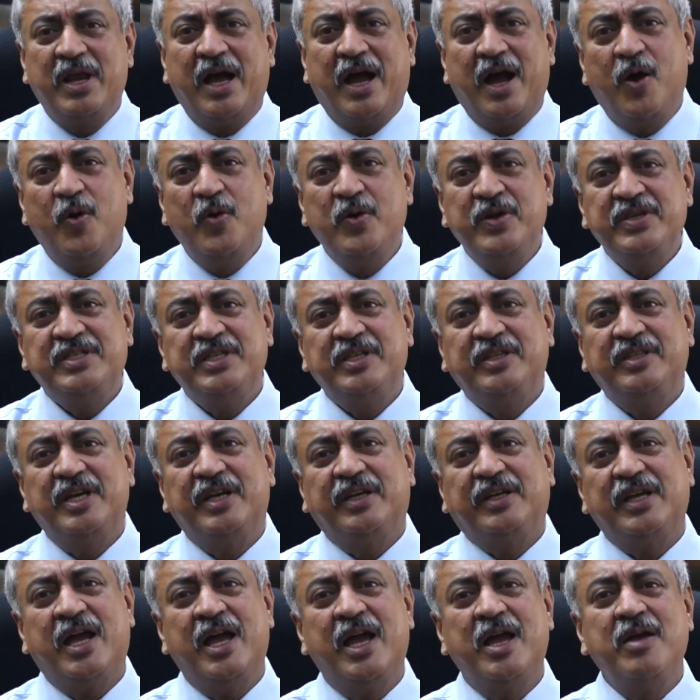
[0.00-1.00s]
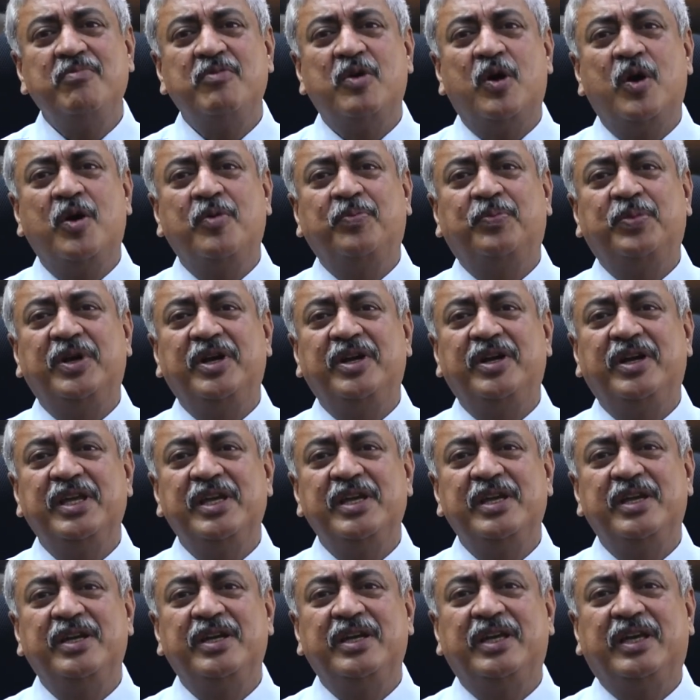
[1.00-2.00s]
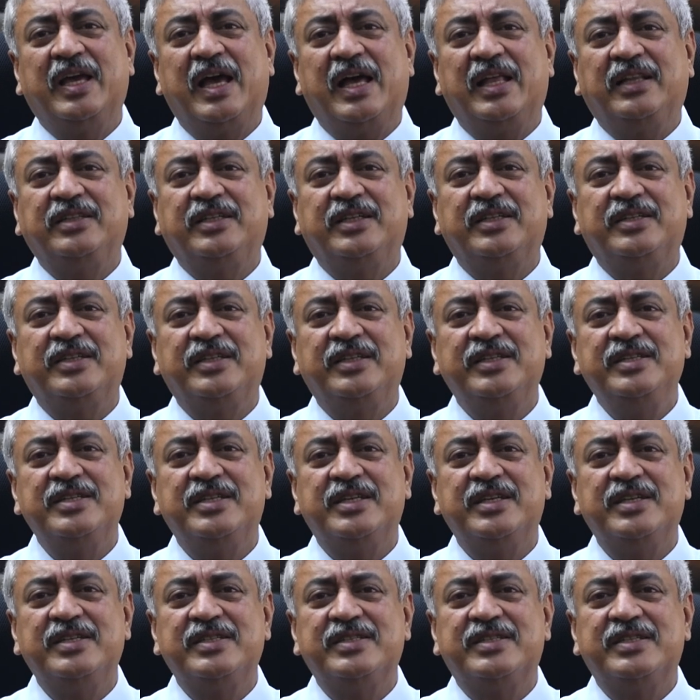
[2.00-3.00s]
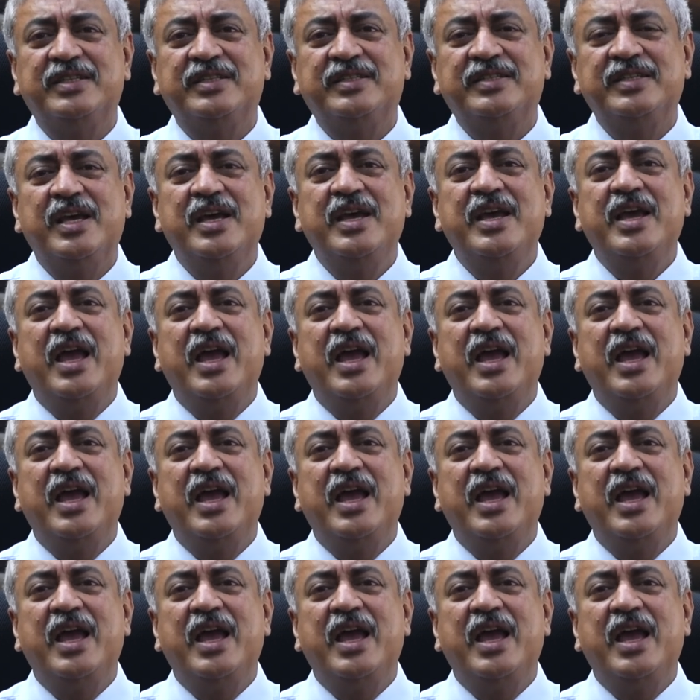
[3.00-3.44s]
how is it that I am operating in Calcutta in Genesis